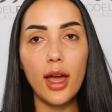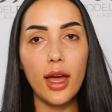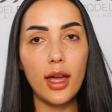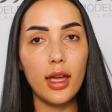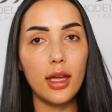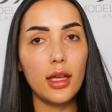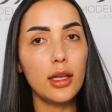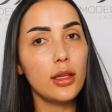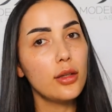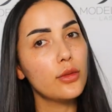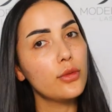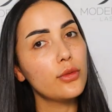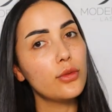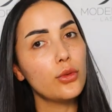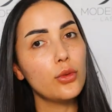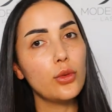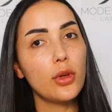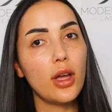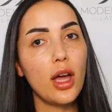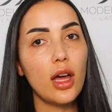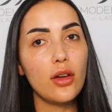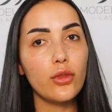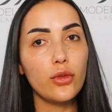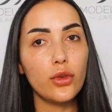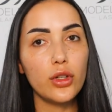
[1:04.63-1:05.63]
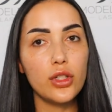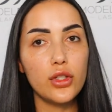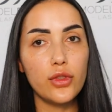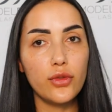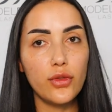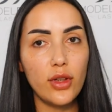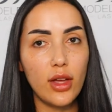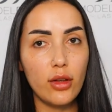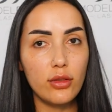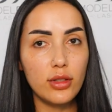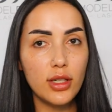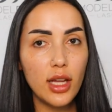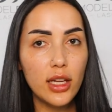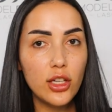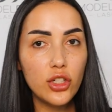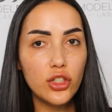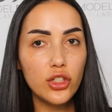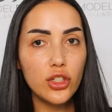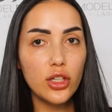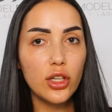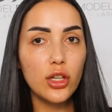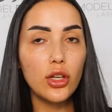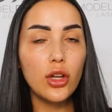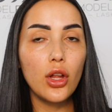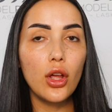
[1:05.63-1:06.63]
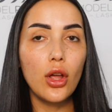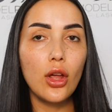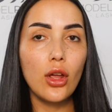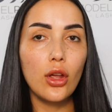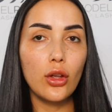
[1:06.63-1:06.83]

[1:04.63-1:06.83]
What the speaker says: a full coverage foundation,